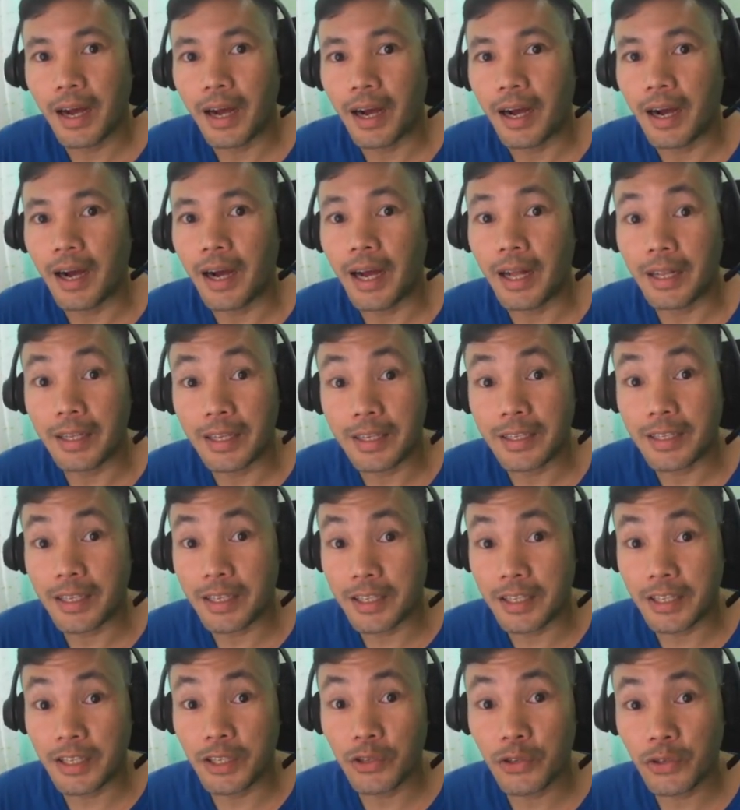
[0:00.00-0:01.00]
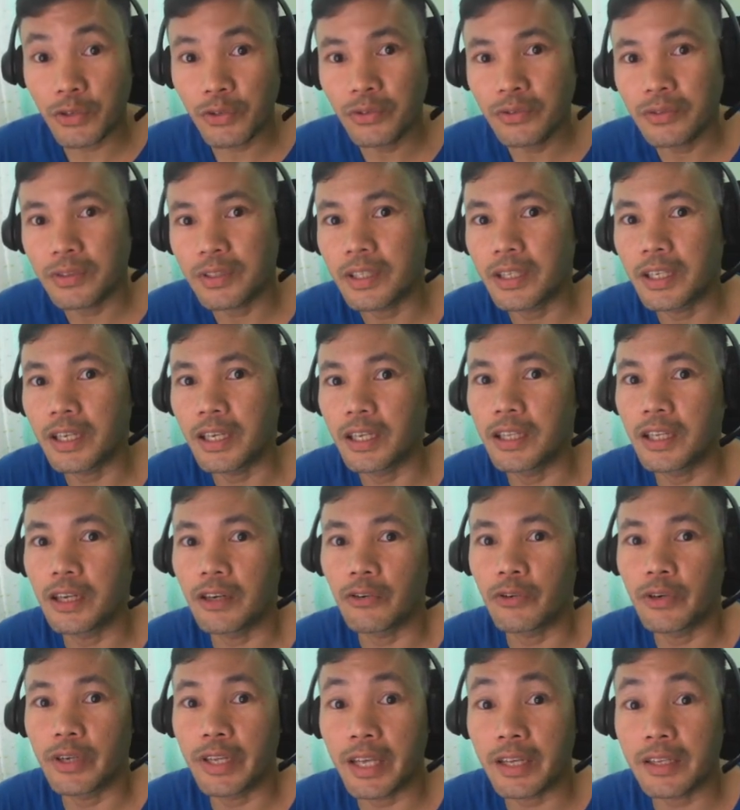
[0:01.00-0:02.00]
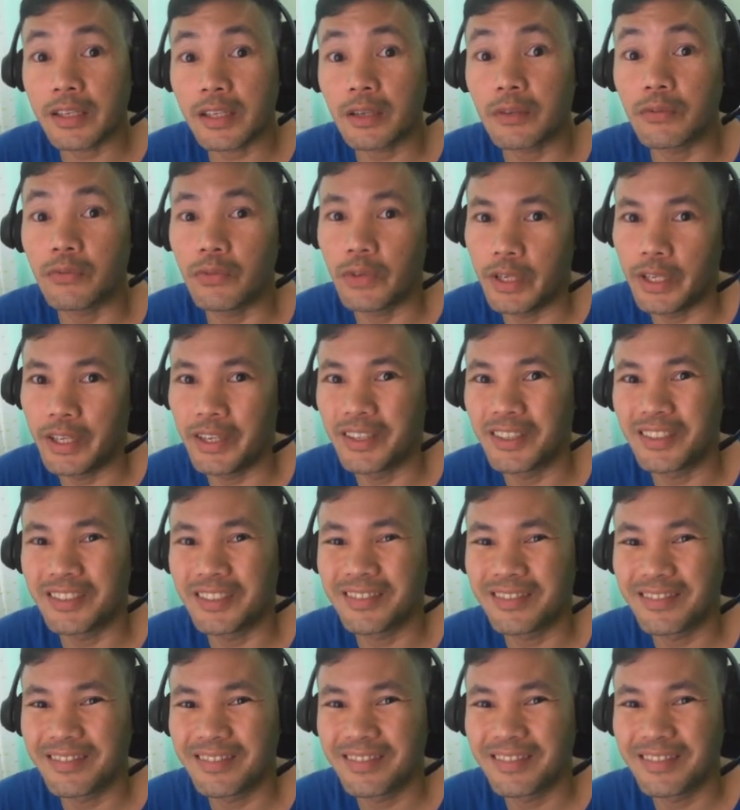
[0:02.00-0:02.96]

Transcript: I guess I see you soon in our next video.